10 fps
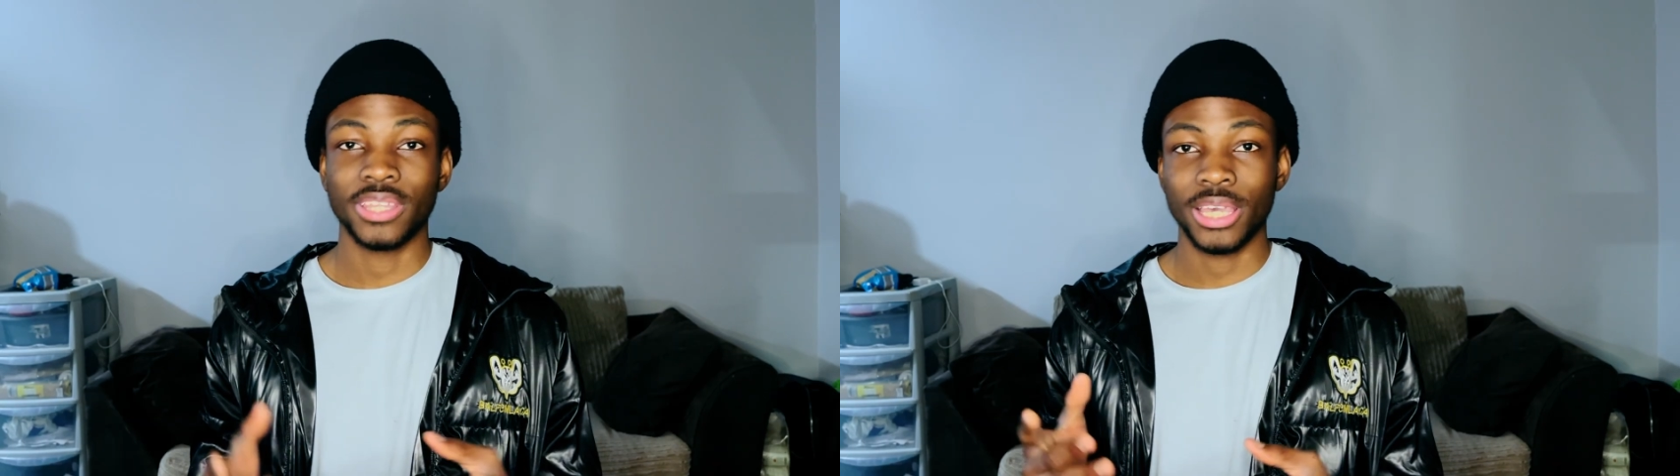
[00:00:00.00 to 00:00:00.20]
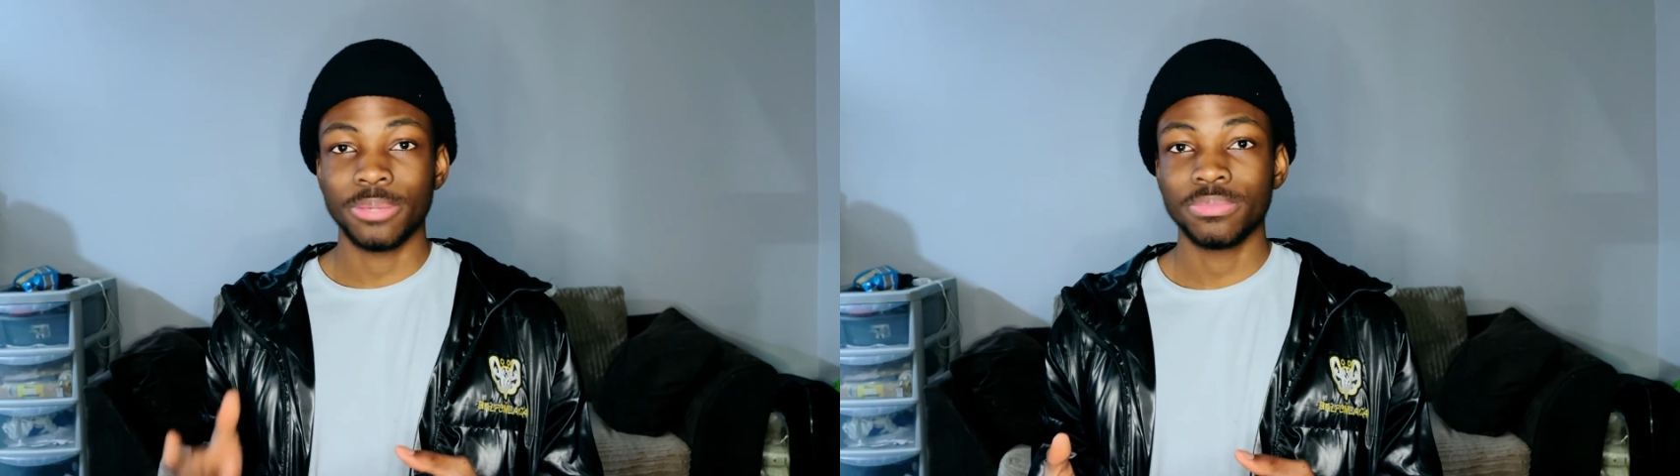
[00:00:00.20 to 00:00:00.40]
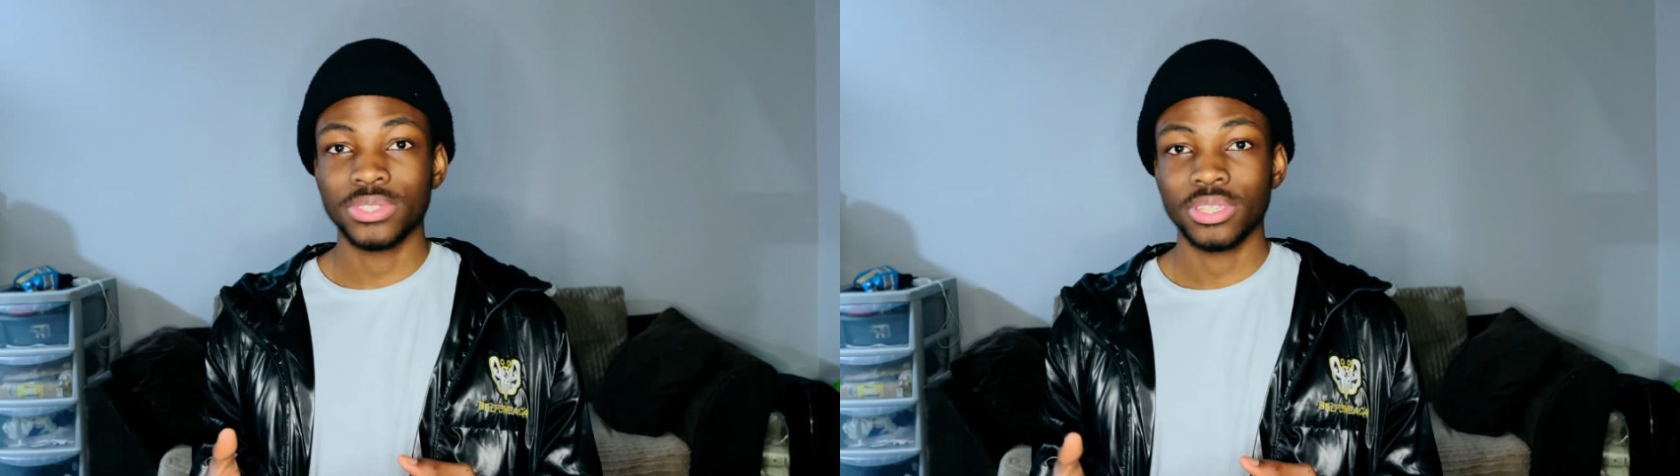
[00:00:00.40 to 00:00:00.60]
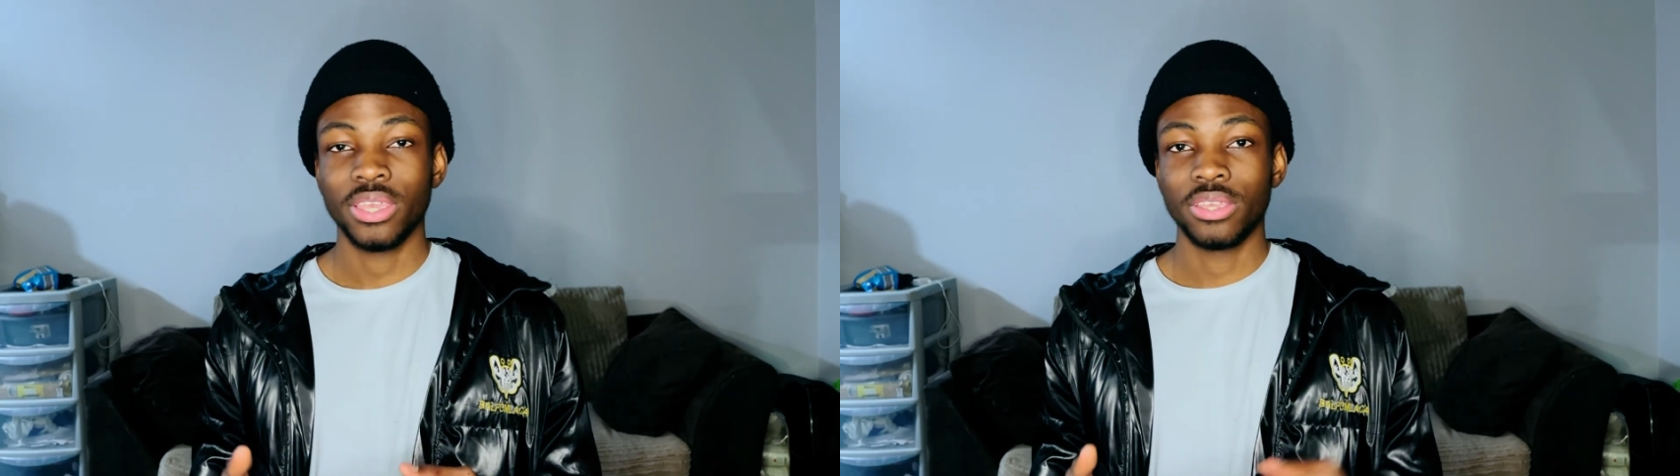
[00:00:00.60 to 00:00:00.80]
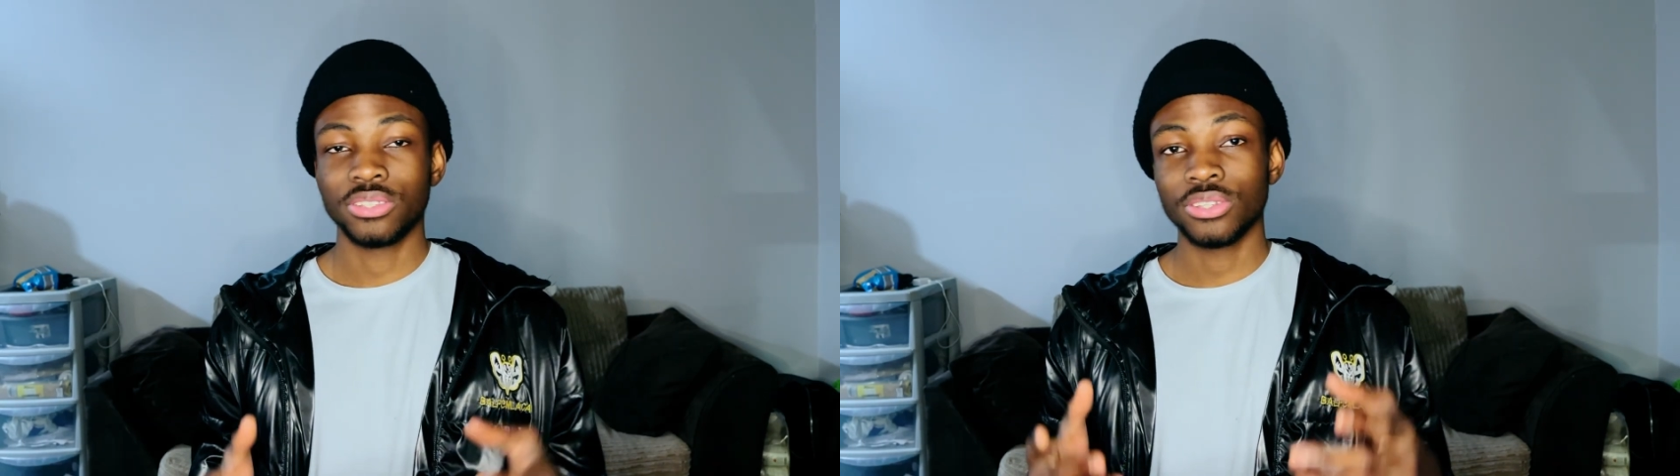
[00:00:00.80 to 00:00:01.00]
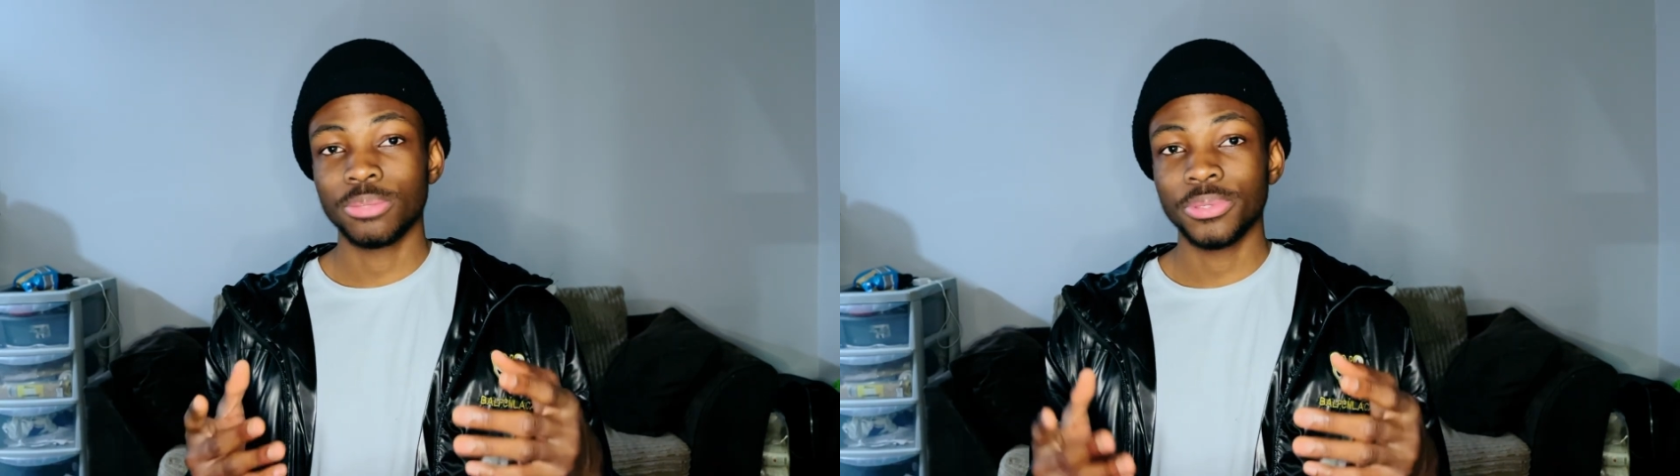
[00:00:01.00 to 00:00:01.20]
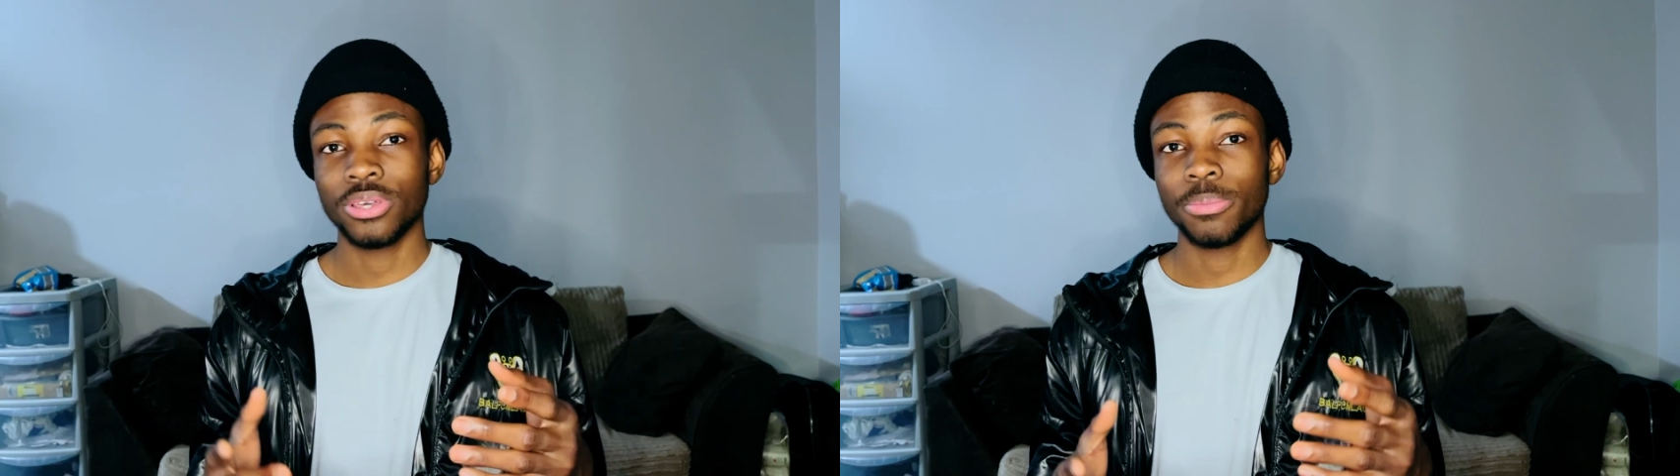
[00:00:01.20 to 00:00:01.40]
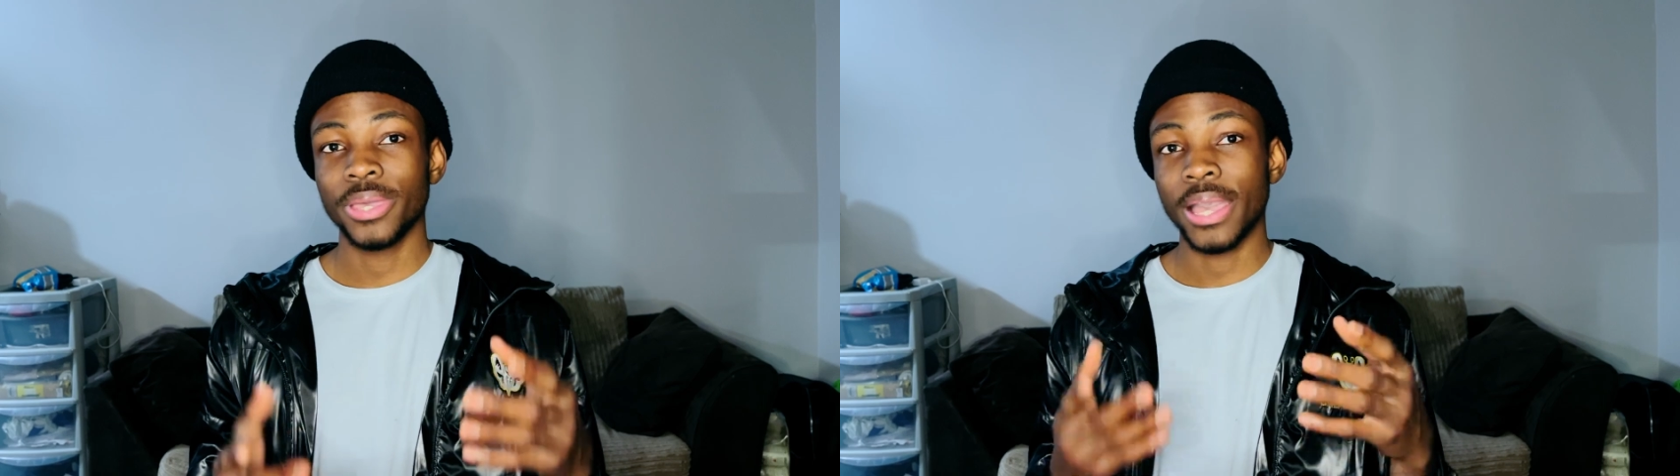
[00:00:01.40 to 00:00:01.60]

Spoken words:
times, it's going to become a